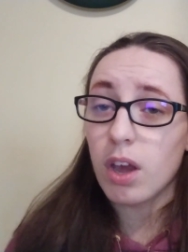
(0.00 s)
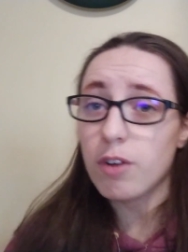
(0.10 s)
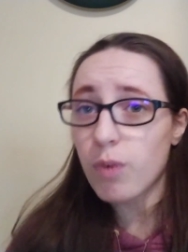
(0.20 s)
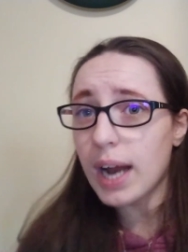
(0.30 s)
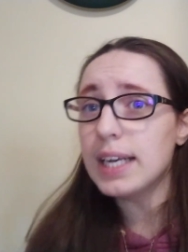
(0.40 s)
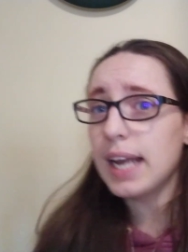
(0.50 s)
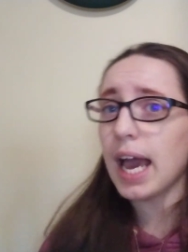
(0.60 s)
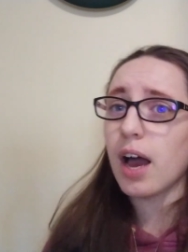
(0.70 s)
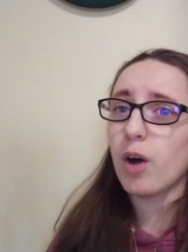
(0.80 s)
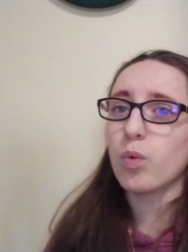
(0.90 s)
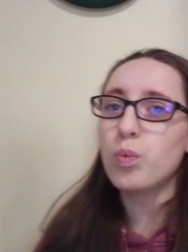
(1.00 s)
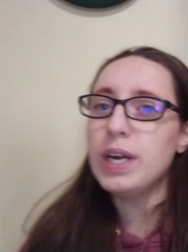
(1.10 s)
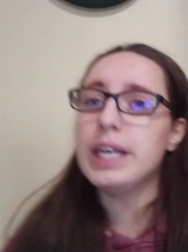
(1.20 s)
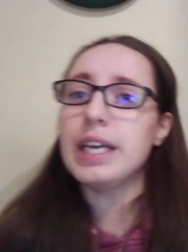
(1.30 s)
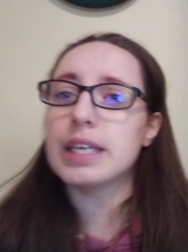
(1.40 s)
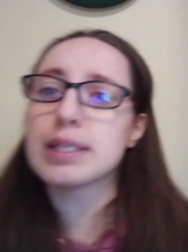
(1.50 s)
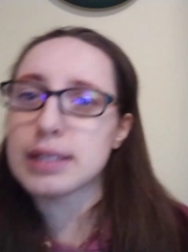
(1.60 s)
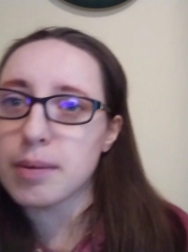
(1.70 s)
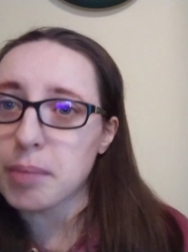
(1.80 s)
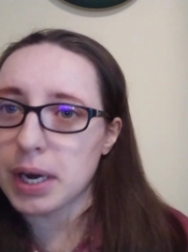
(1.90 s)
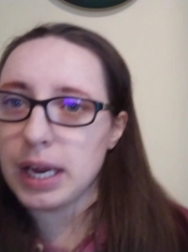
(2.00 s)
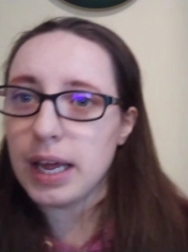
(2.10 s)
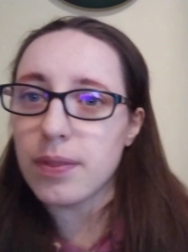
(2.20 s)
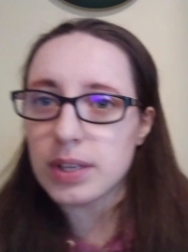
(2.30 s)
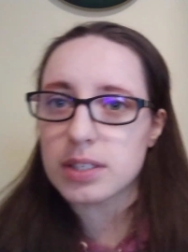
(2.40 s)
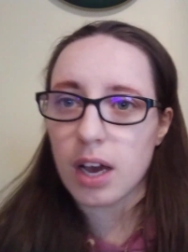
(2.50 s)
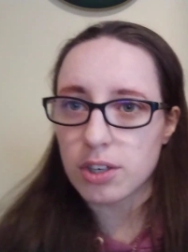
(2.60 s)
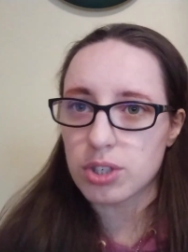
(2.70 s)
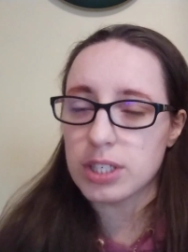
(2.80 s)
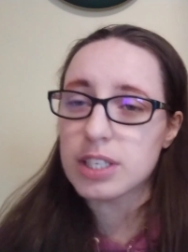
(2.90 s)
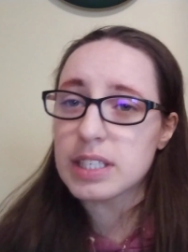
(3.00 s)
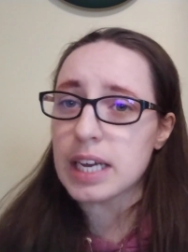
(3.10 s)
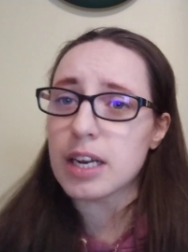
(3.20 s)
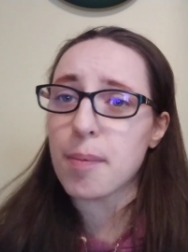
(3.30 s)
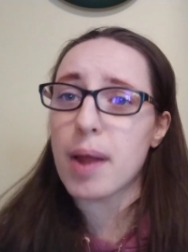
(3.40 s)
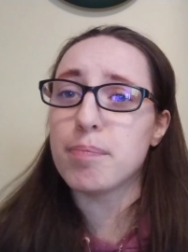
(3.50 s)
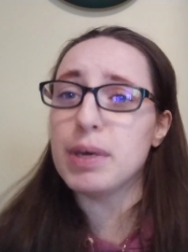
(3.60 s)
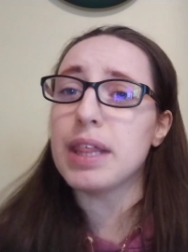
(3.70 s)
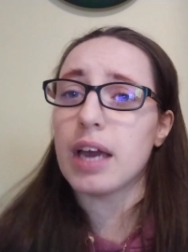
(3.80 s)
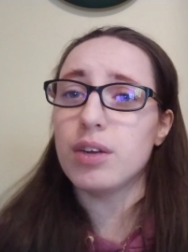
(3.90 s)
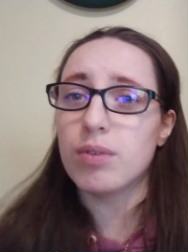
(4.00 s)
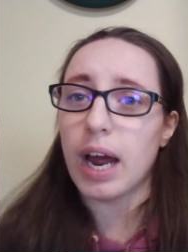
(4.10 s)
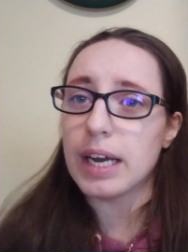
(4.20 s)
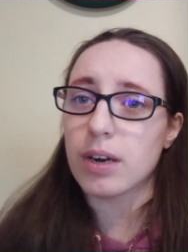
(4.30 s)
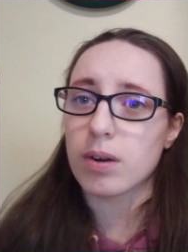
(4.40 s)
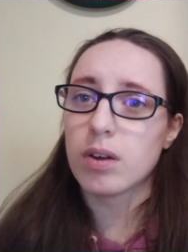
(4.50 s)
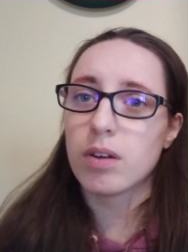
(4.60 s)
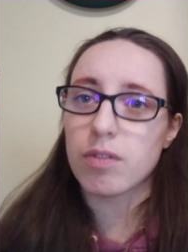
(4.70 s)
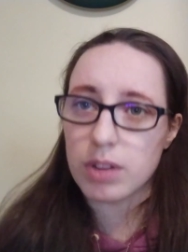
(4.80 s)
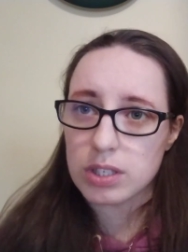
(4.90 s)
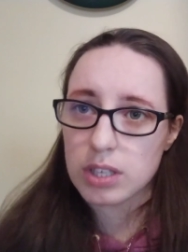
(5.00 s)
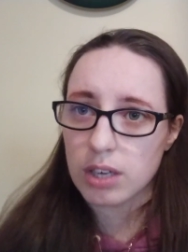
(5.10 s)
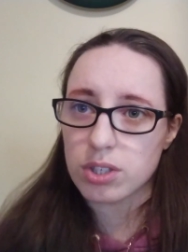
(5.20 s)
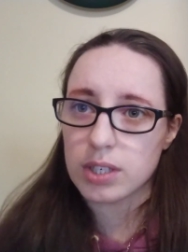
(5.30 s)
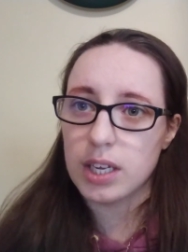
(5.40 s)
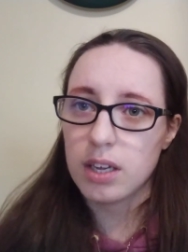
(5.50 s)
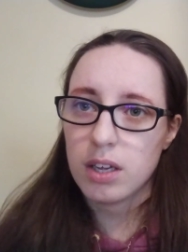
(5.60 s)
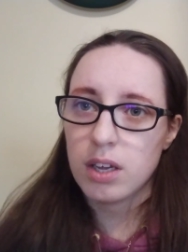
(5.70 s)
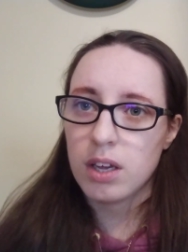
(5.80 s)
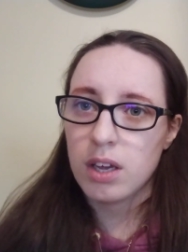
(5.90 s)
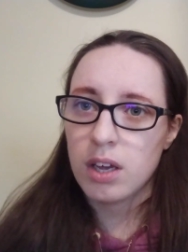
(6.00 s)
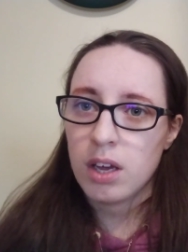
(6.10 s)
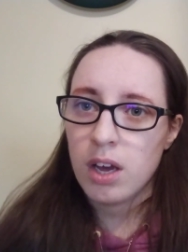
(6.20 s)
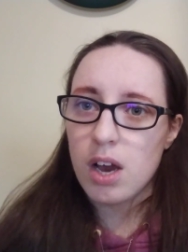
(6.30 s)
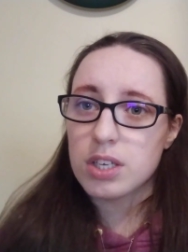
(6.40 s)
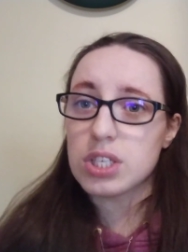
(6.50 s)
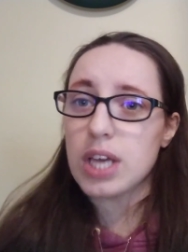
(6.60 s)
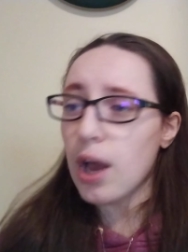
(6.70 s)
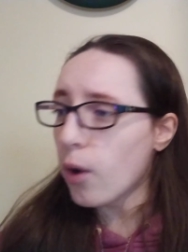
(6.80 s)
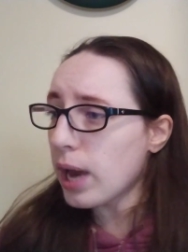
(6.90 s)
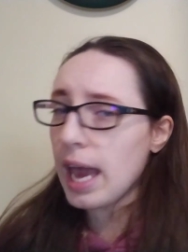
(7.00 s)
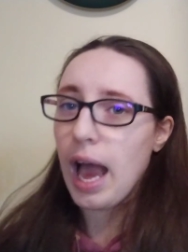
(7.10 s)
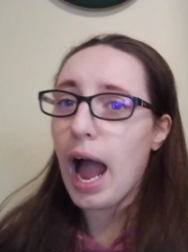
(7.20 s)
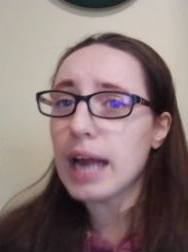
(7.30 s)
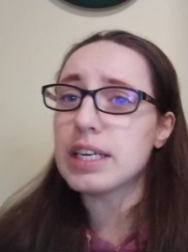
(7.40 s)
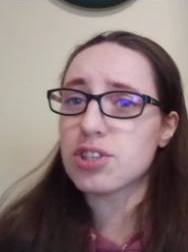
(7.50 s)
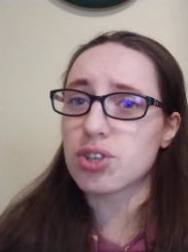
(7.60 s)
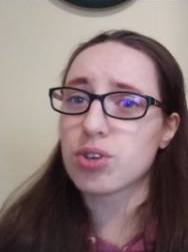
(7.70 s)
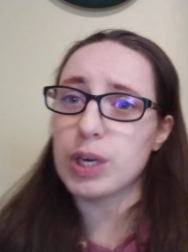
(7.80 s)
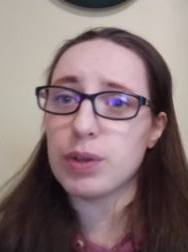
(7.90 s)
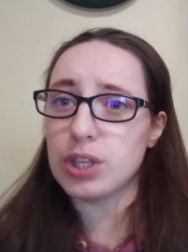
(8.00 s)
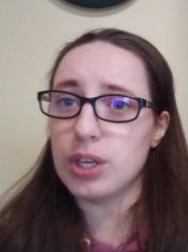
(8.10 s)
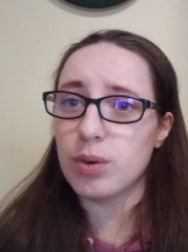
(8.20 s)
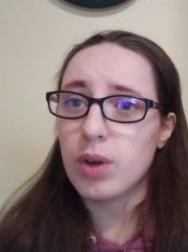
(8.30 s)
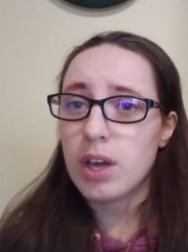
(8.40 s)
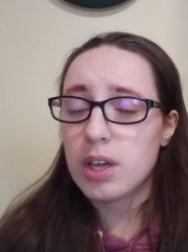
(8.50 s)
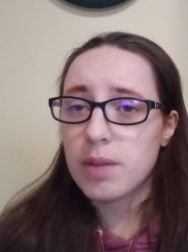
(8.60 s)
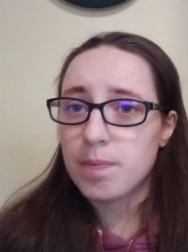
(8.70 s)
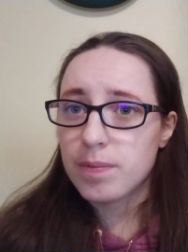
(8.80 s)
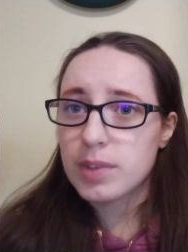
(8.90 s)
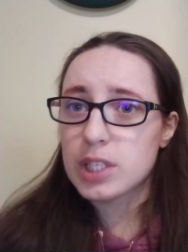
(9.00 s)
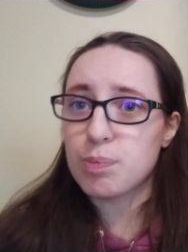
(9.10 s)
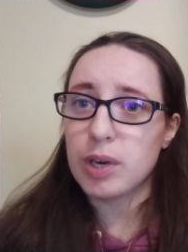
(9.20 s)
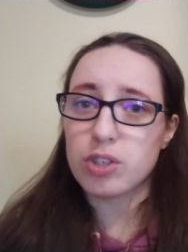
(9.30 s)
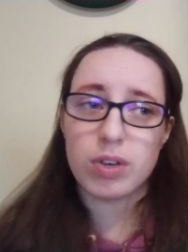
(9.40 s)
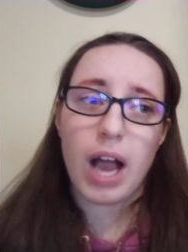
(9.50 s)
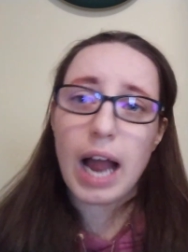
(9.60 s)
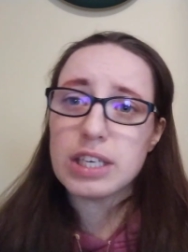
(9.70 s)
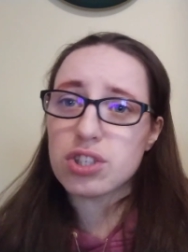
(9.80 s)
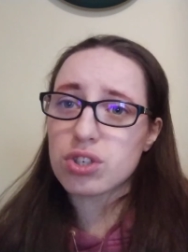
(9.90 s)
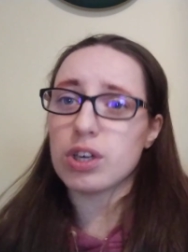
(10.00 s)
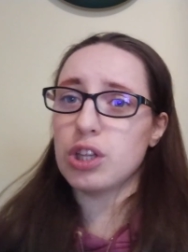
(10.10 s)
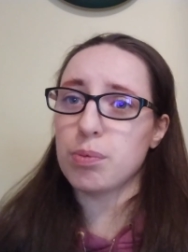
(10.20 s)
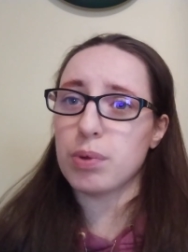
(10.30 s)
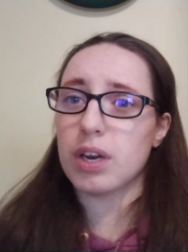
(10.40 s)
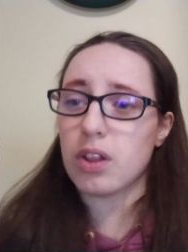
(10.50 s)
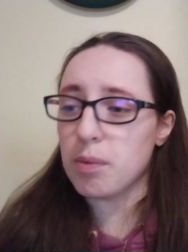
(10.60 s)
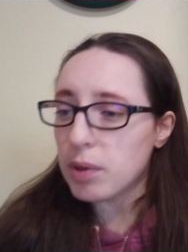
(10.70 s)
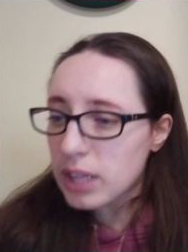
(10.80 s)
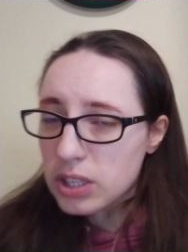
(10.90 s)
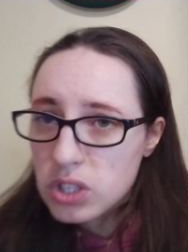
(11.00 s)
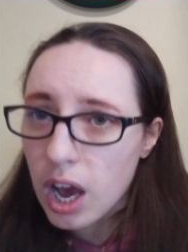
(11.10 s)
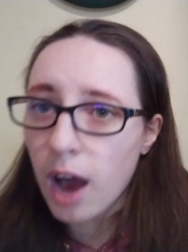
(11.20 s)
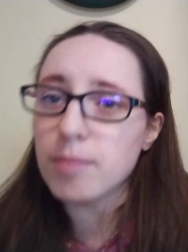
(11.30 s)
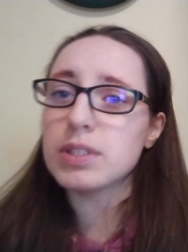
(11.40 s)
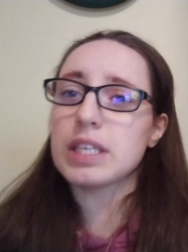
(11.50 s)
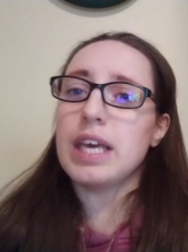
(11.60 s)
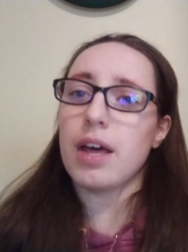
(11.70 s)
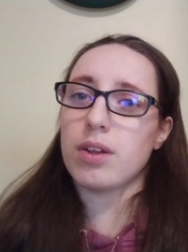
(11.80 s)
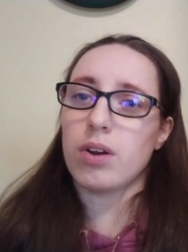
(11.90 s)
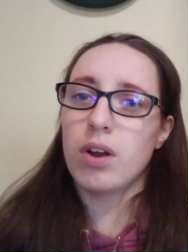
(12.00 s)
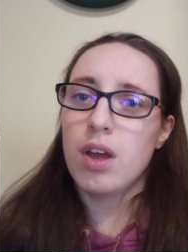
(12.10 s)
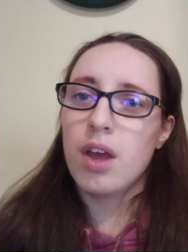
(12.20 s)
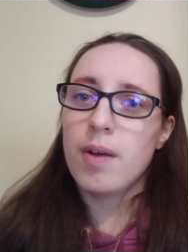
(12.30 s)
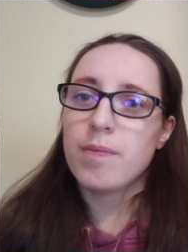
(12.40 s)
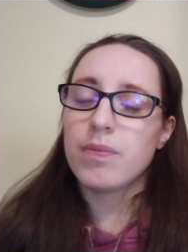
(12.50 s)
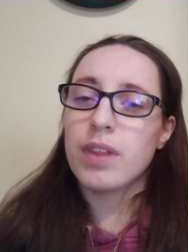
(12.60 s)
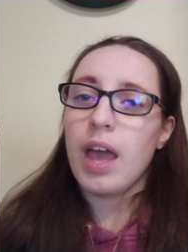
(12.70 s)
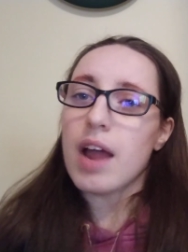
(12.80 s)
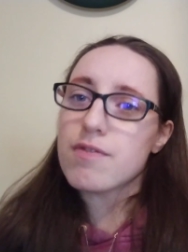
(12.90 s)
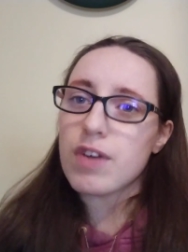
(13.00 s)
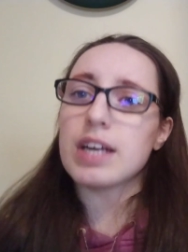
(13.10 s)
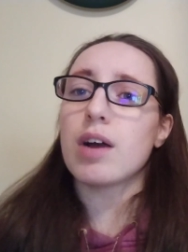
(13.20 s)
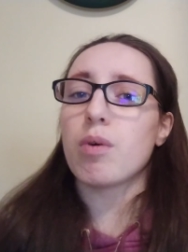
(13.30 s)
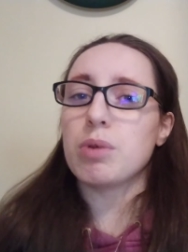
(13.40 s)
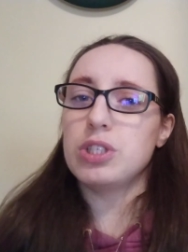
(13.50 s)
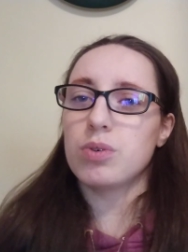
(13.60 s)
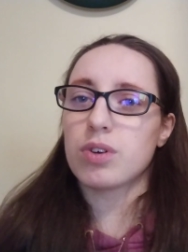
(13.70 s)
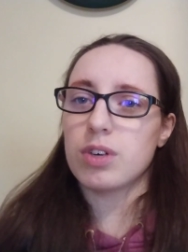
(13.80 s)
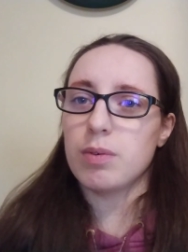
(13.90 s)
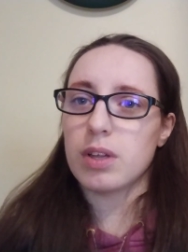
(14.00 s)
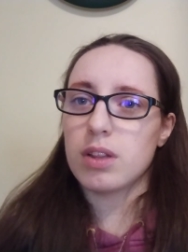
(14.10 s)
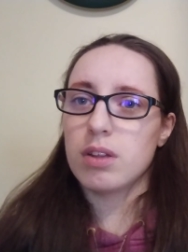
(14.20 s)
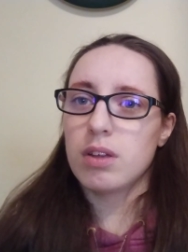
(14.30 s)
And right now, we need somebody in this country to stand up and be that uniter for this country. To say, okay, I disagree with you spiritually, I disagree with you politically, but let's come together and find out what we do agree with.